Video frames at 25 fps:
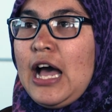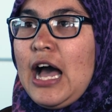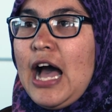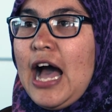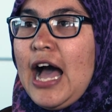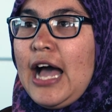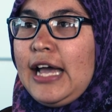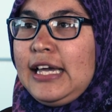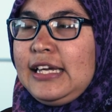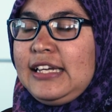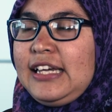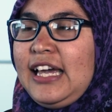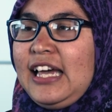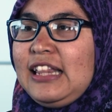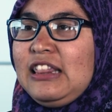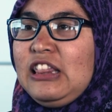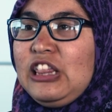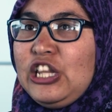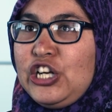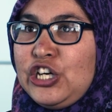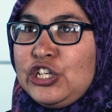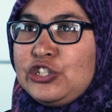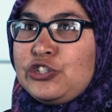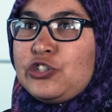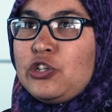I can
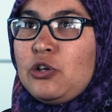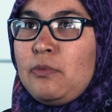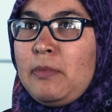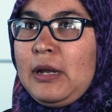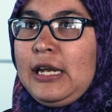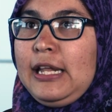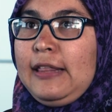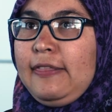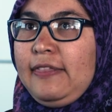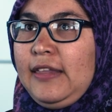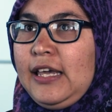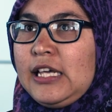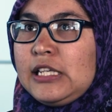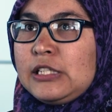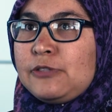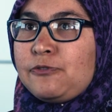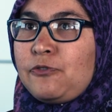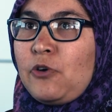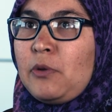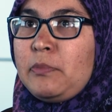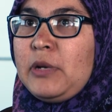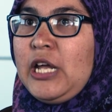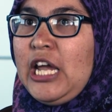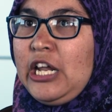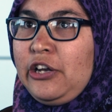learn so many things
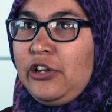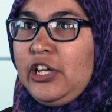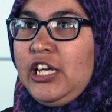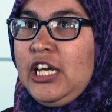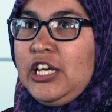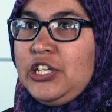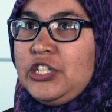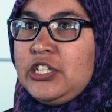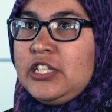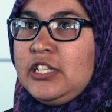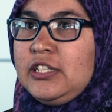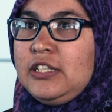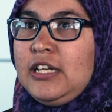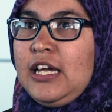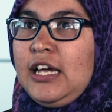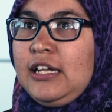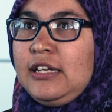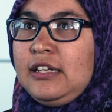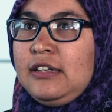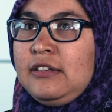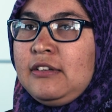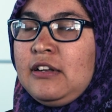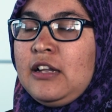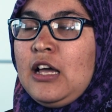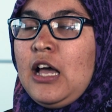from the education
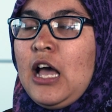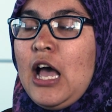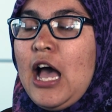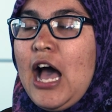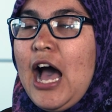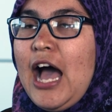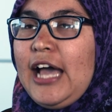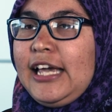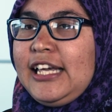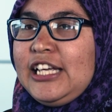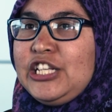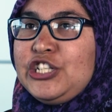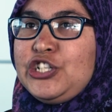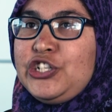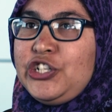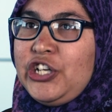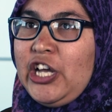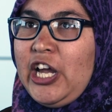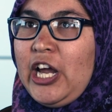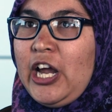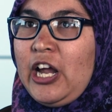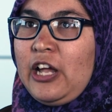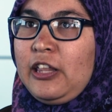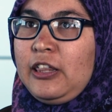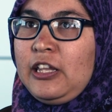and I can
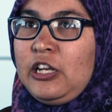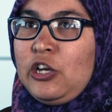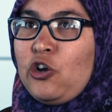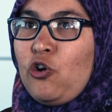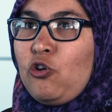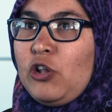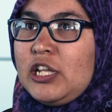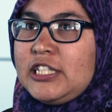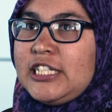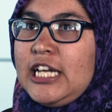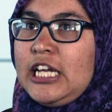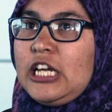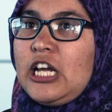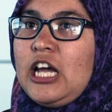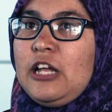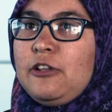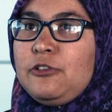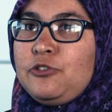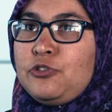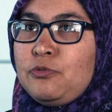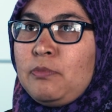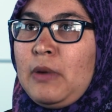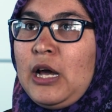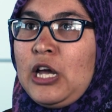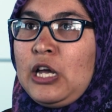share the knowledge I
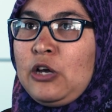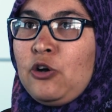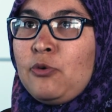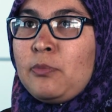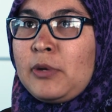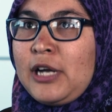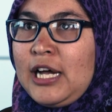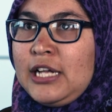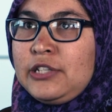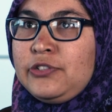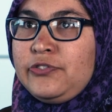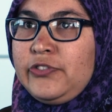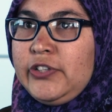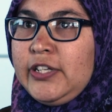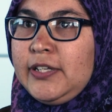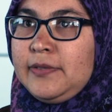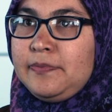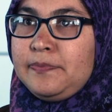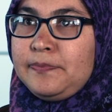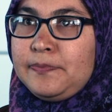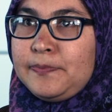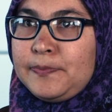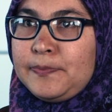get to my home country.